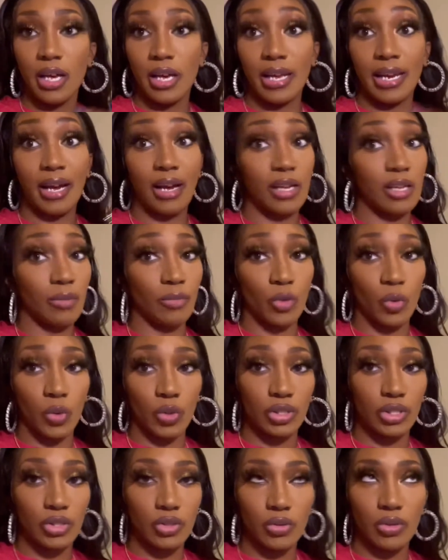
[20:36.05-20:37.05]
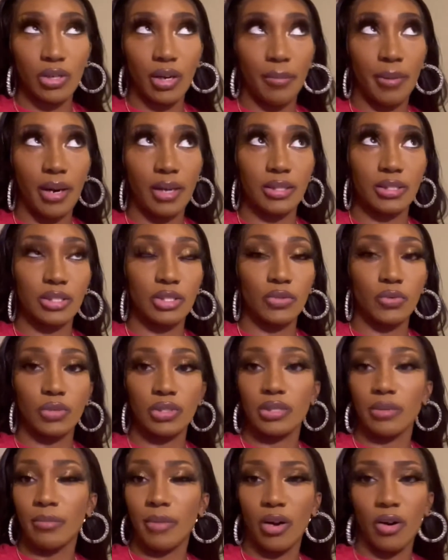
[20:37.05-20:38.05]
And I am going to do it. I'll probably just do
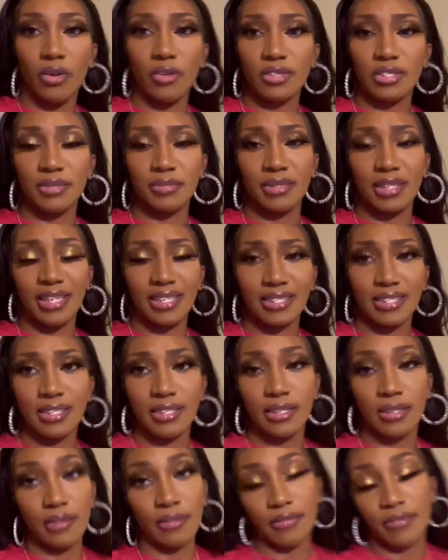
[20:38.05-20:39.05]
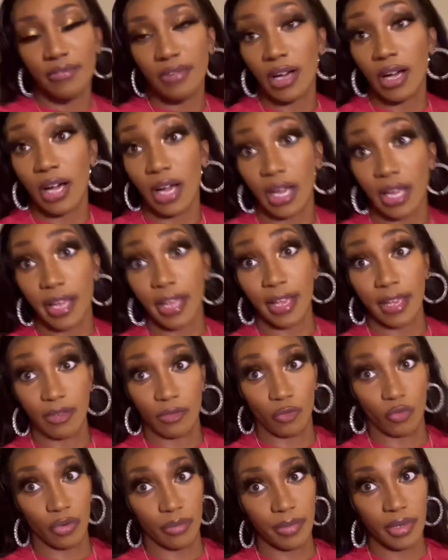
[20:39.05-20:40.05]
it tomorrow or something like that if I
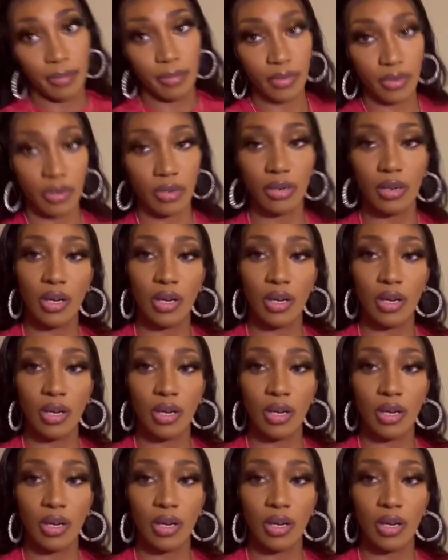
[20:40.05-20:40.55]
remember.